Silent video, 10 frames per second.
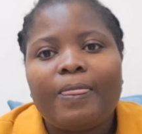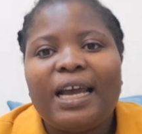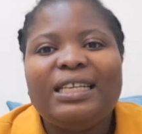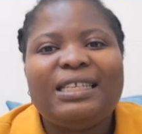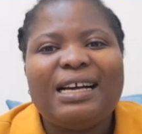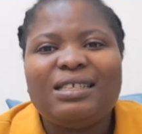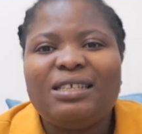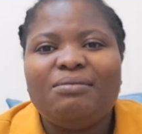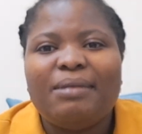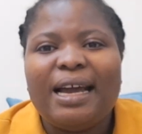It
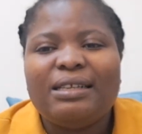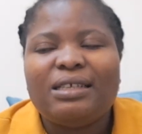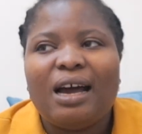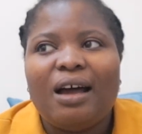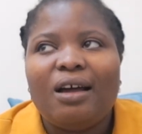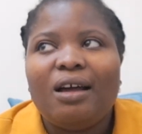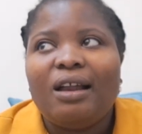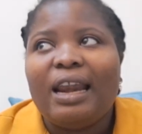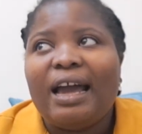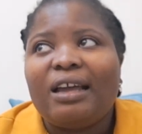doesn't matter,
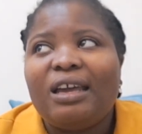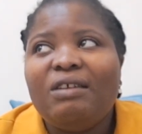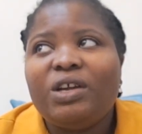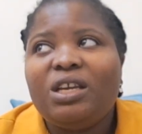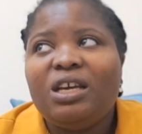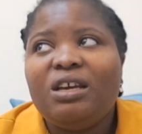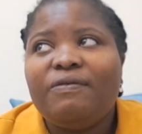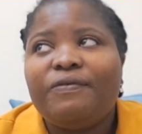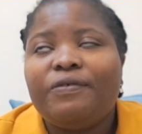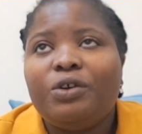like, even
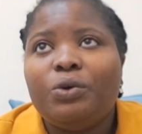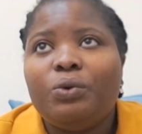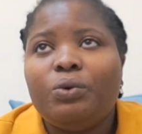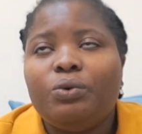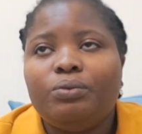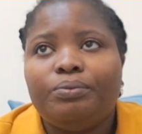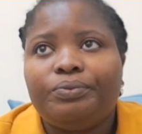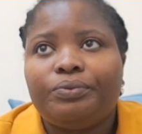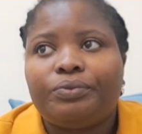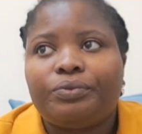if you
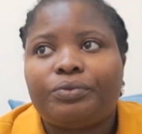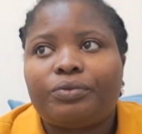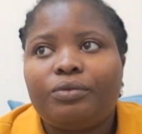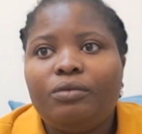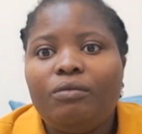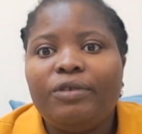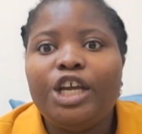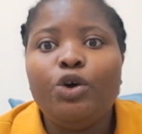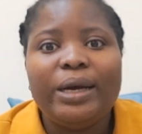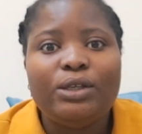
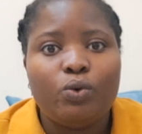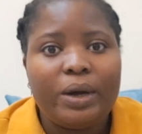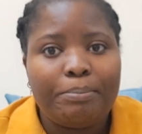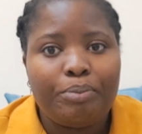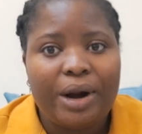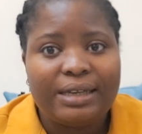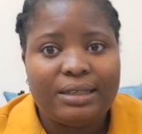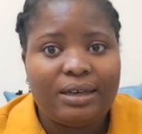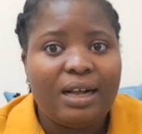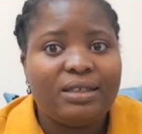were doing
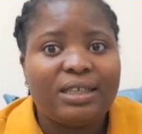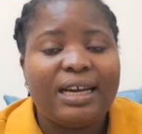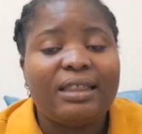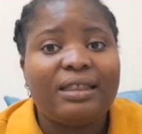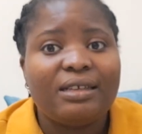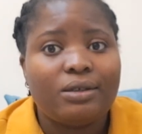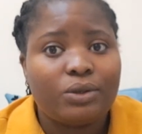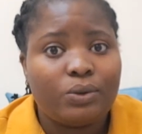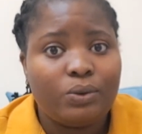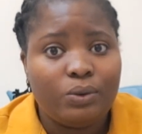practicals at the
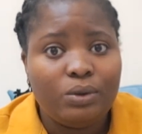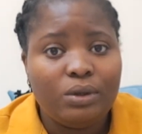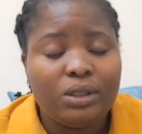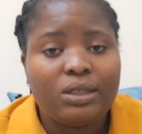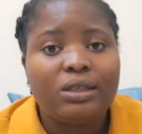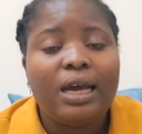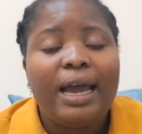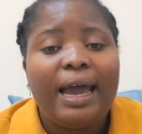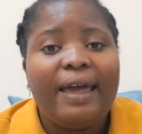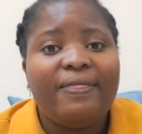schools
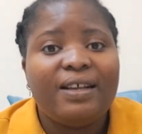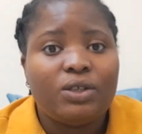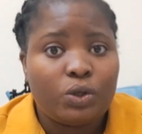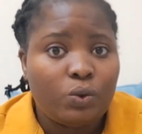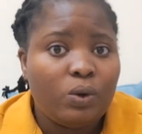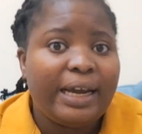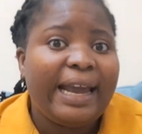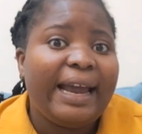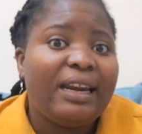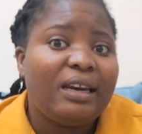and the school
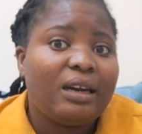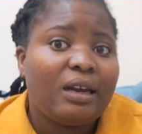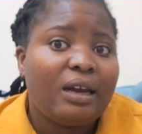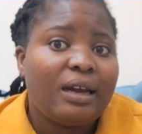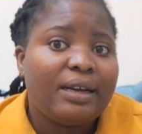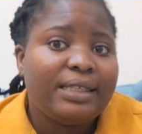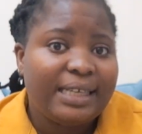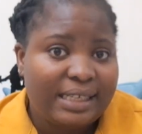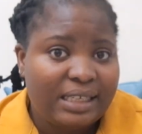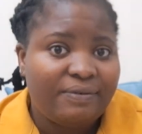can
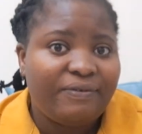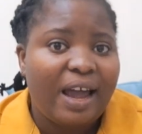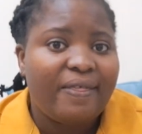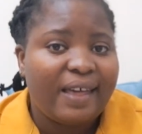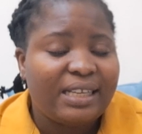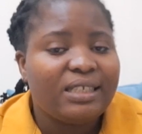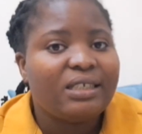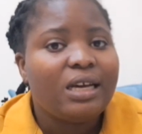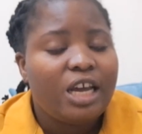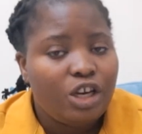testify that
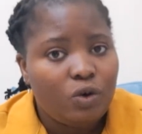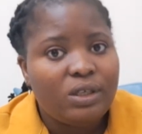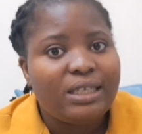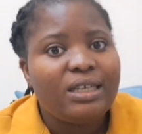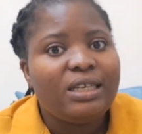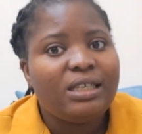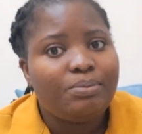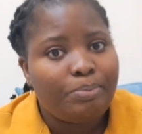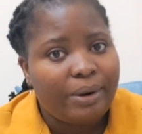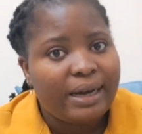you did
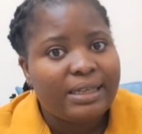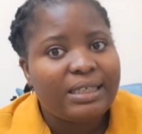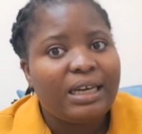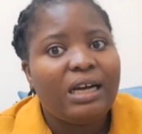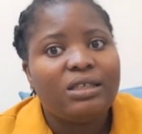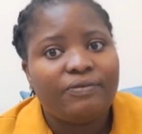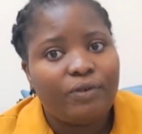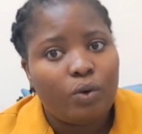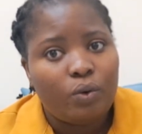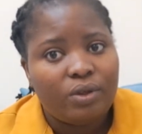practicals
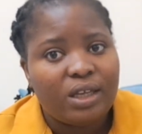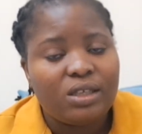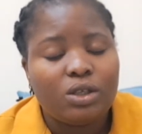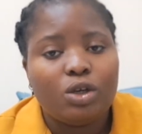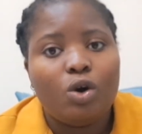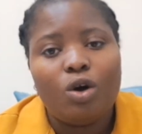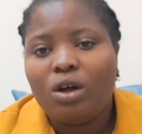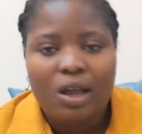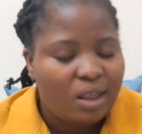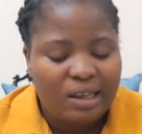for this
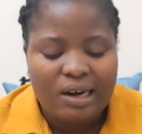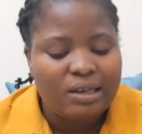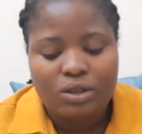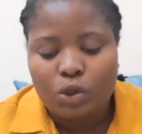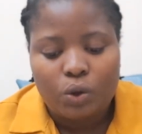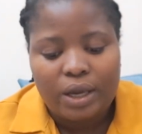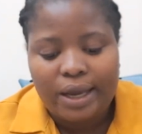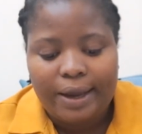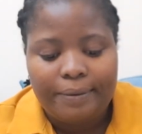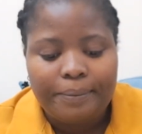long, then it's
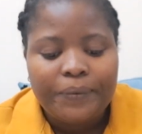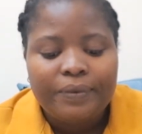okay.